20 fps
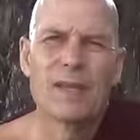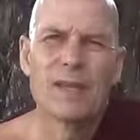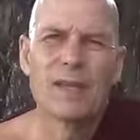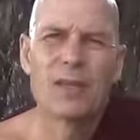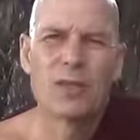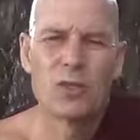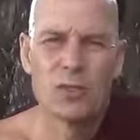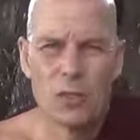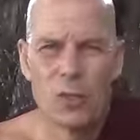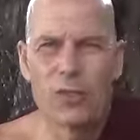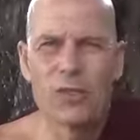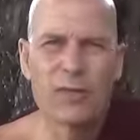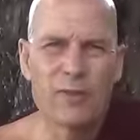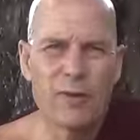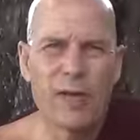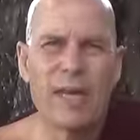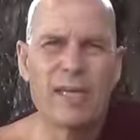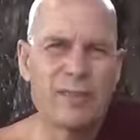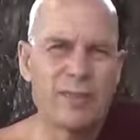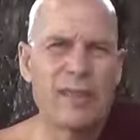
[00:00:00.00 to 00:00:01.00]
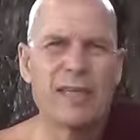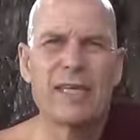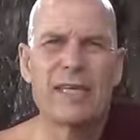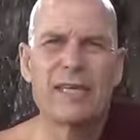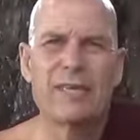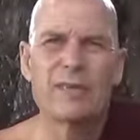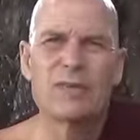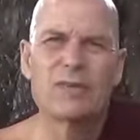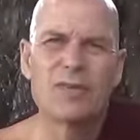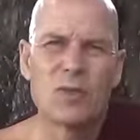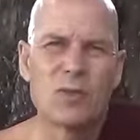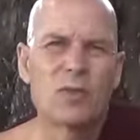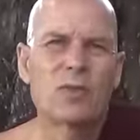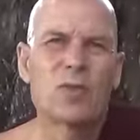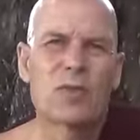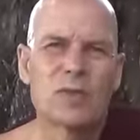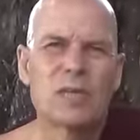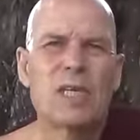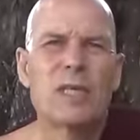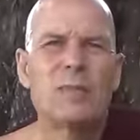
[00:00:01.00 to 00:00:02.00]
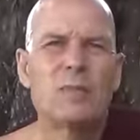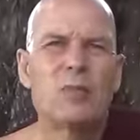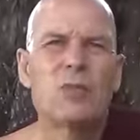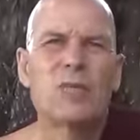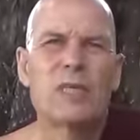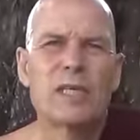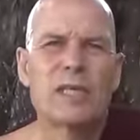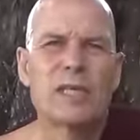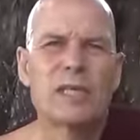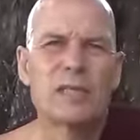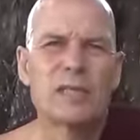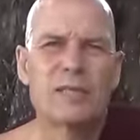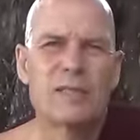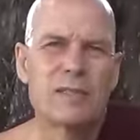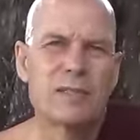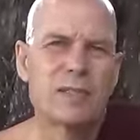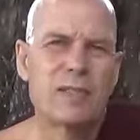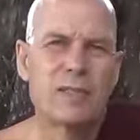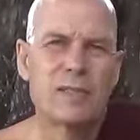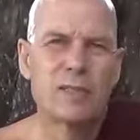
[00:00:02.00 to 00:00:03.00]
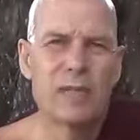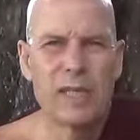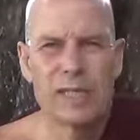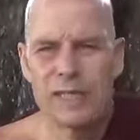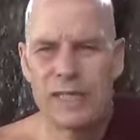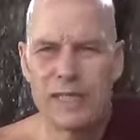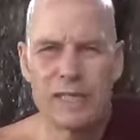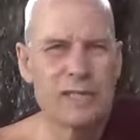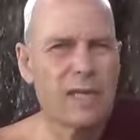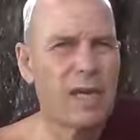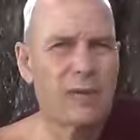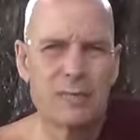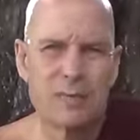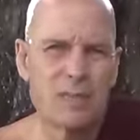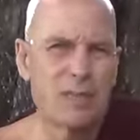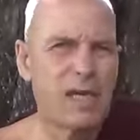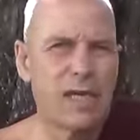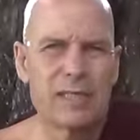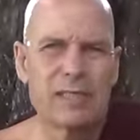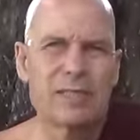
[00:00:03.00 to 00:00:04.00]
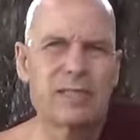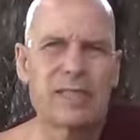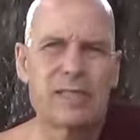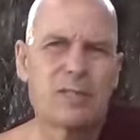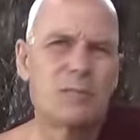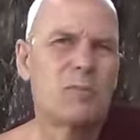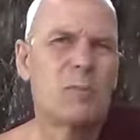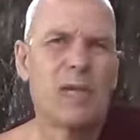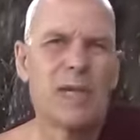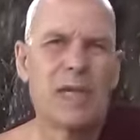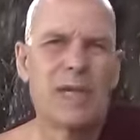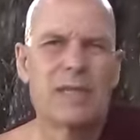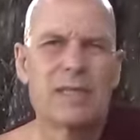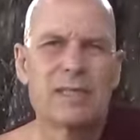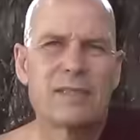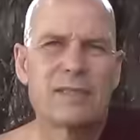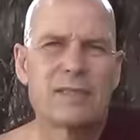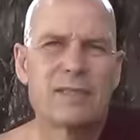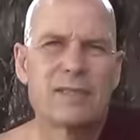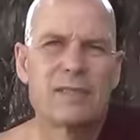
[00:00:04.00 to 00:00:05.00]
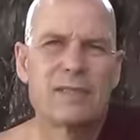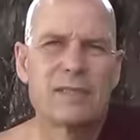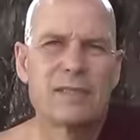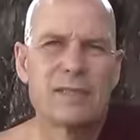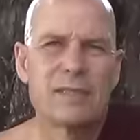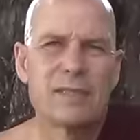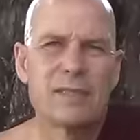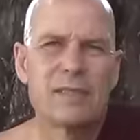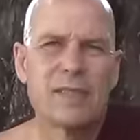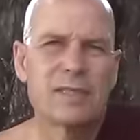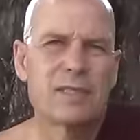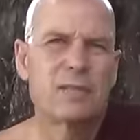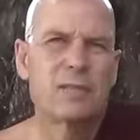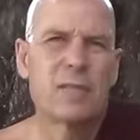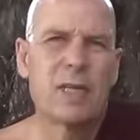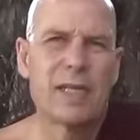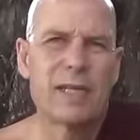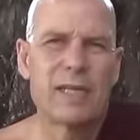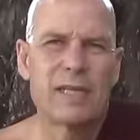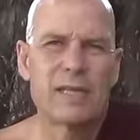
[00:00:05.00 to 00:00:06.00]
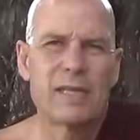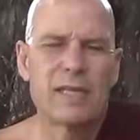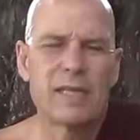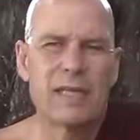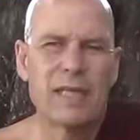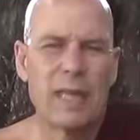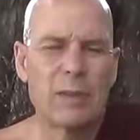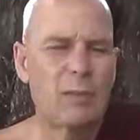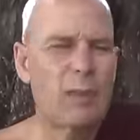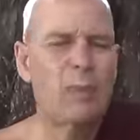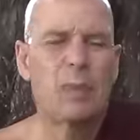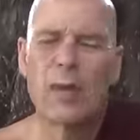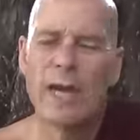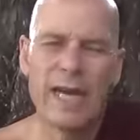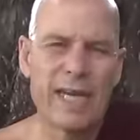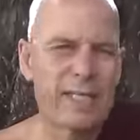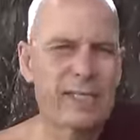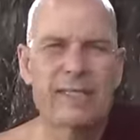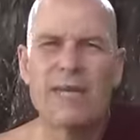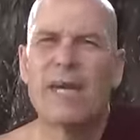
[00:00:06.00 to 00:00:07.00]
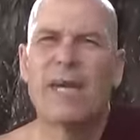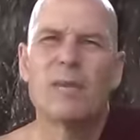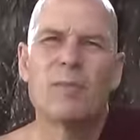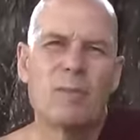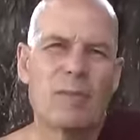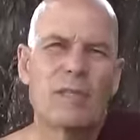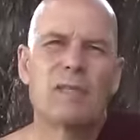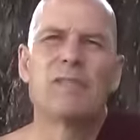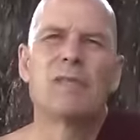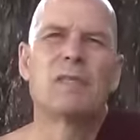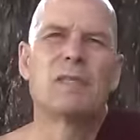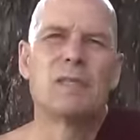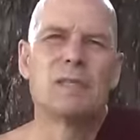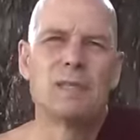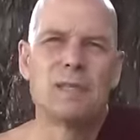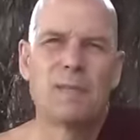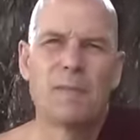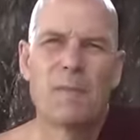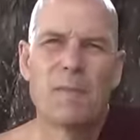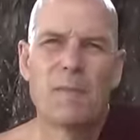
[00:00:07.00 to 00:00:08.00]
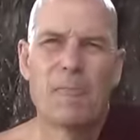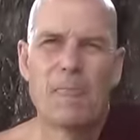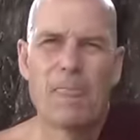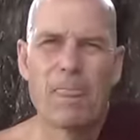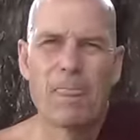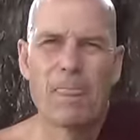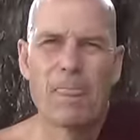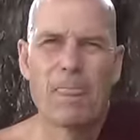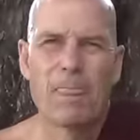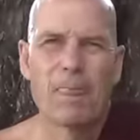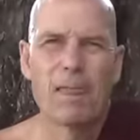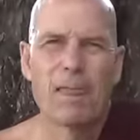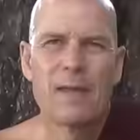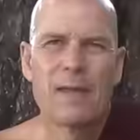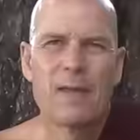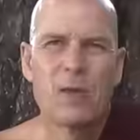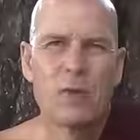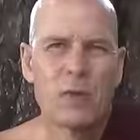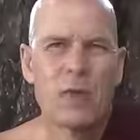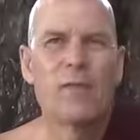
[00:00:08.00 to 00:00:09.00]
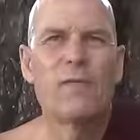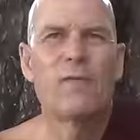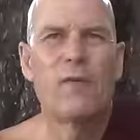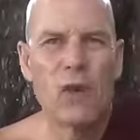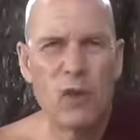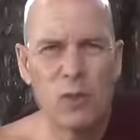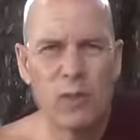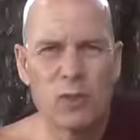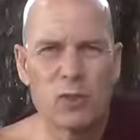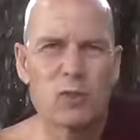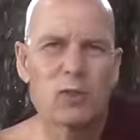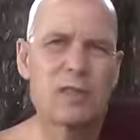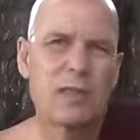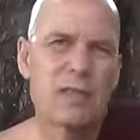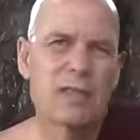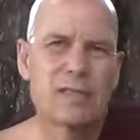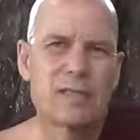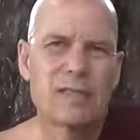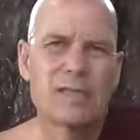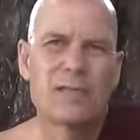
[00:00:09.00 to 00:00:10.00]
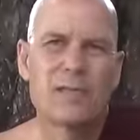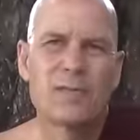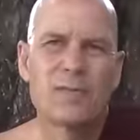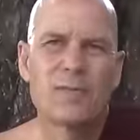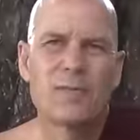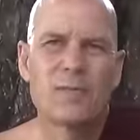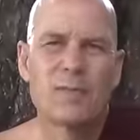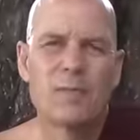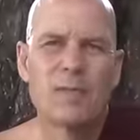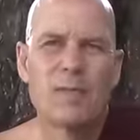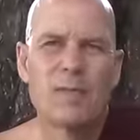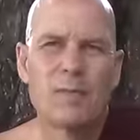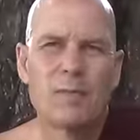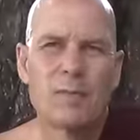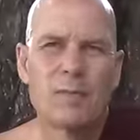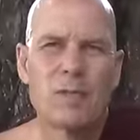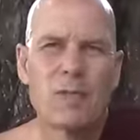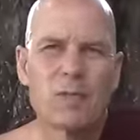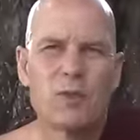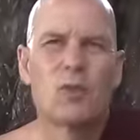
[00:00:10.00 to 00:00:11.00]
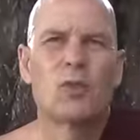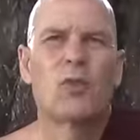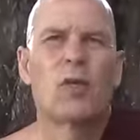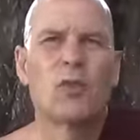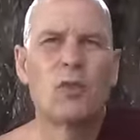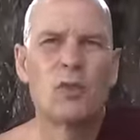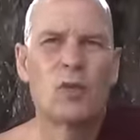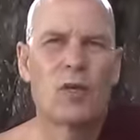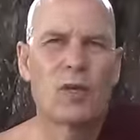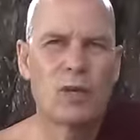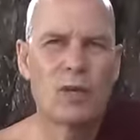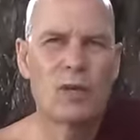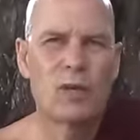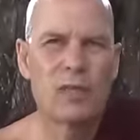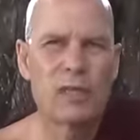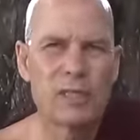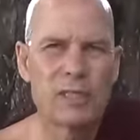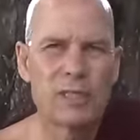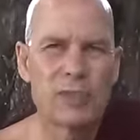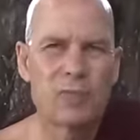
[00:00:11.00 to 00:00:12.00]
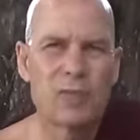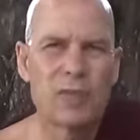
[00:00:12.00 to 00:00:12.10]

You're doing the right thing, so you just keep doing it. Whether death comes or not, doesn't matter. Doesn't matter. It can be party time even. Looking forward to death, because you know you are going this